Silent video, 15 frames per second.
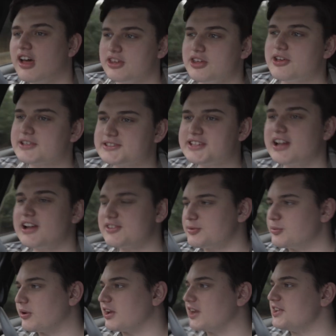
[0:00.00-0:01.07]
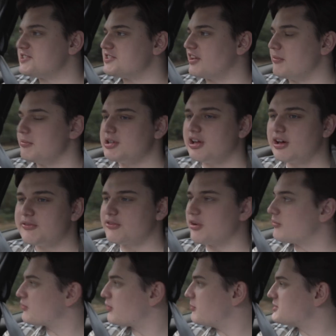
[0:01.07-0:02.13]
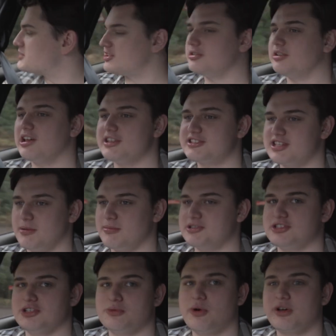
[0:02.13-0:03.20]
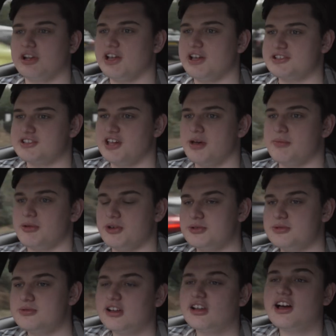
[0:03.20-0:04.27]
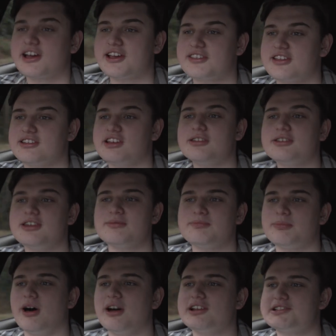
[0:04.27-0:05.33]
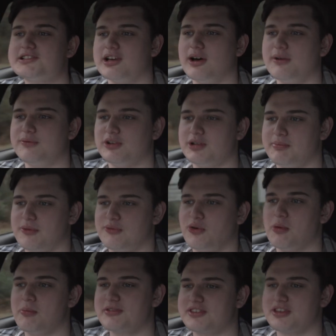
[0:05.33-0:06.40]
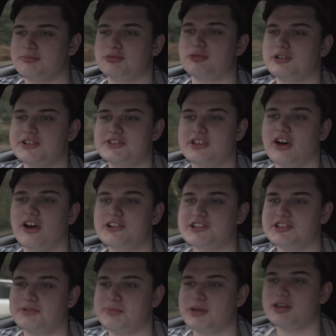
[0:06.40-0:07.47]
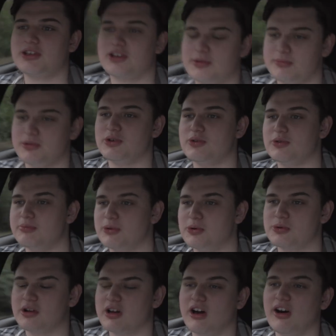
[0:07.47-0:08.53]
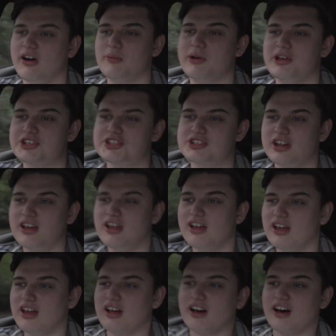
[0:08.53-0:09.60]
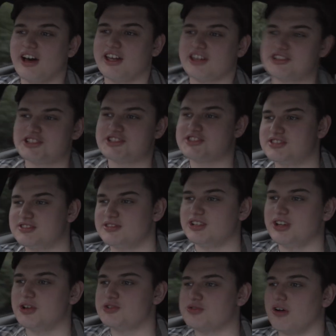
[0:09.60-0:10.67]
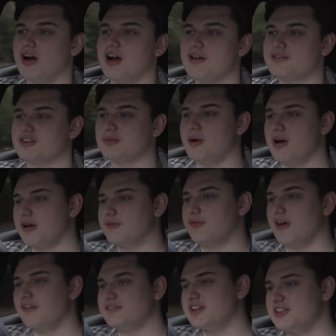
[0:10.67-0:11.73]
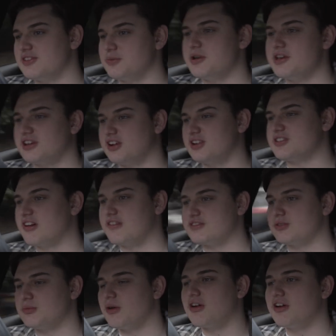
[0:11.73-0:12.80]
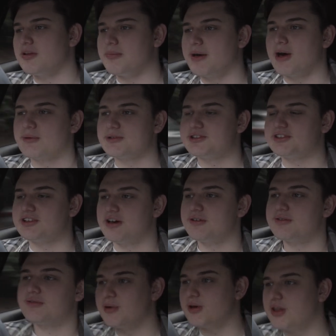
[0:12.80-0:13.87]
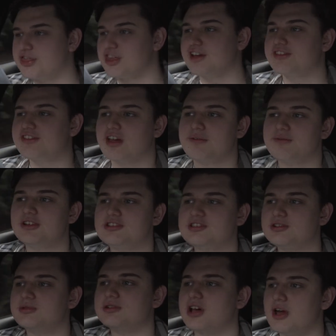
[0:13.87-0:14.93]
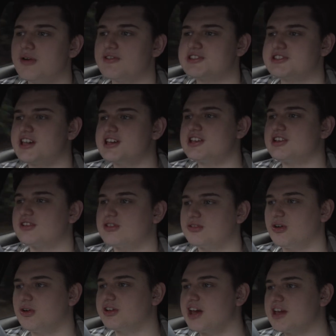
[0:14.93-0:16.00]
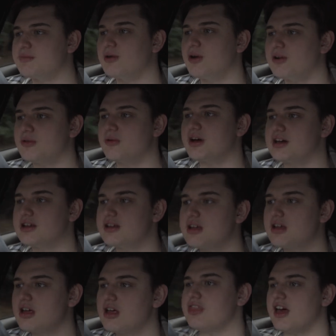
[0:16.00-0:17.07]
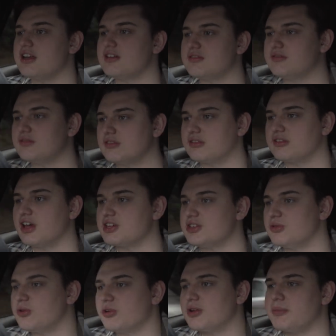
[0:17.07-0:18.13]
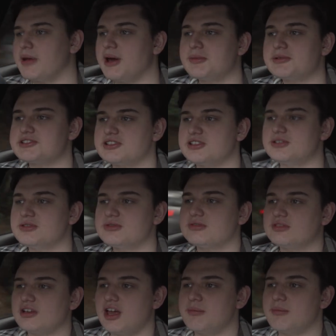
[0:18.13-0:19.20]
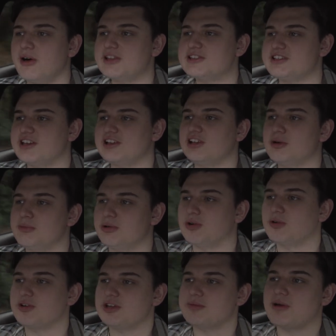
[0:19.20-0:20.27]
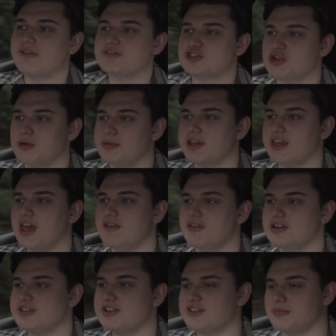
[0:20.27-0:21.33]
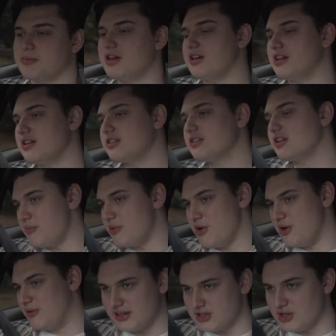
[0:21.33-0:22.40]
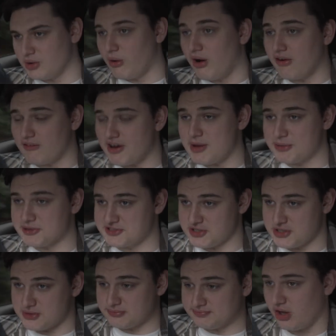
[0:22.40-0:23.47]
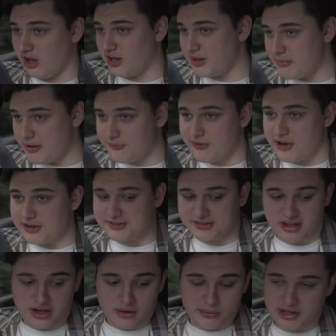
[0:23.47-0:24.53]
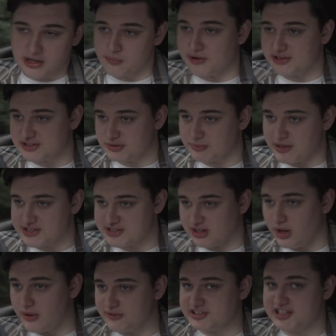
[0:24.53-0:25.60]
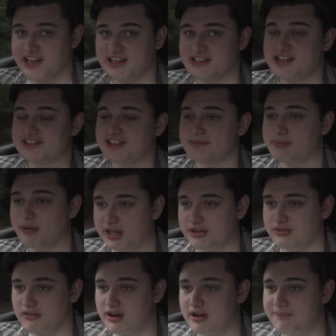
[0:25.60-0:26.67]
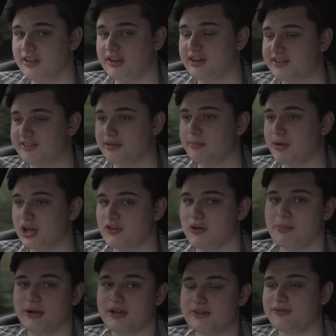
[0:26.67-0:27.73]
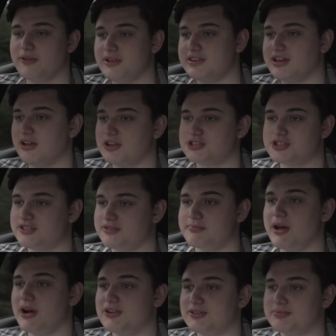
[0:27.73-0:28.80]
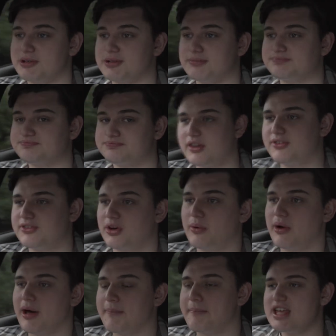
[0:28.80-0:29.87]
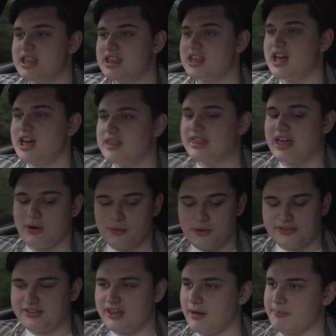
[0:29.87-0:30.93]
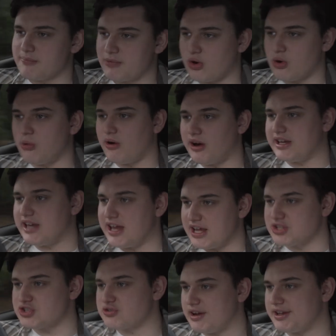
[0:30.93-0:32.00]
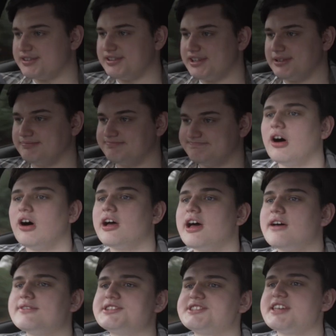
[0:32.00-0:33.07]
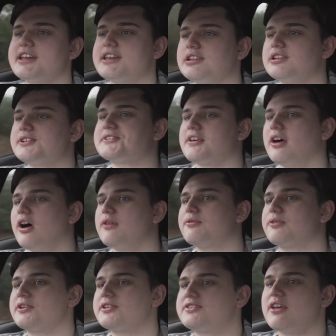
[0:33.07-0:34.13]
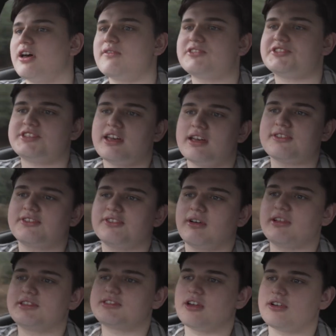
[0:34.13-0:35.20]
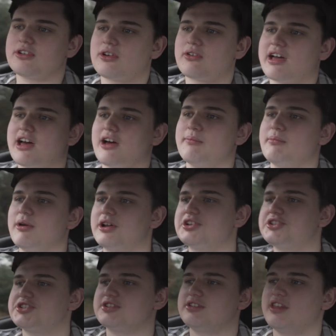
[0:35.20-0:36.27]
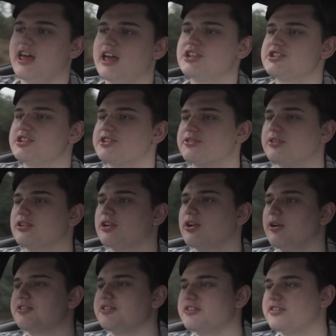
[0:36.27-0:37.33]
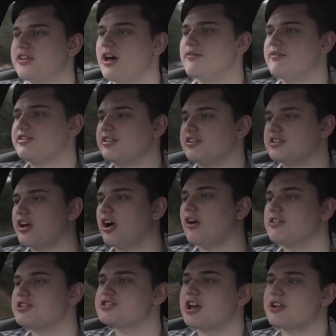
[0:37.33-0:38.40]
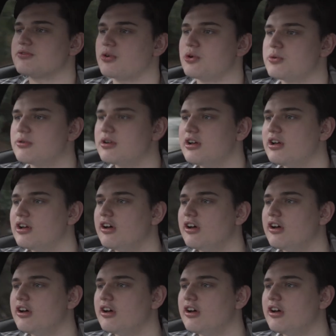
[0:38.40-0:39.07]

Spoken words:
You can tell it's a 1-litre. I mean, I've come from a 2-litre turbo to a 1-litre turbo. Like I said, I didn't buy this car for the performance. I bought this car just to be a commutable car, which I can just, you know, drive to work 5 days a week and I don't have to worry about and stuff. But the thing is, like, if you do want to overtake on a motorway, then like you're going to be able to. It might take a little bit longer. You might have to drop a gear and disappear, but you are able to. Like my first car, when I once went to overtake a Nissan Micra, the Nissan Micra put its foot down and just embarrassed me. So yeah, that was quite interesting. I haven't taken this car for a service yet, so I don't know how much the engine is going to cost a service and the car in general.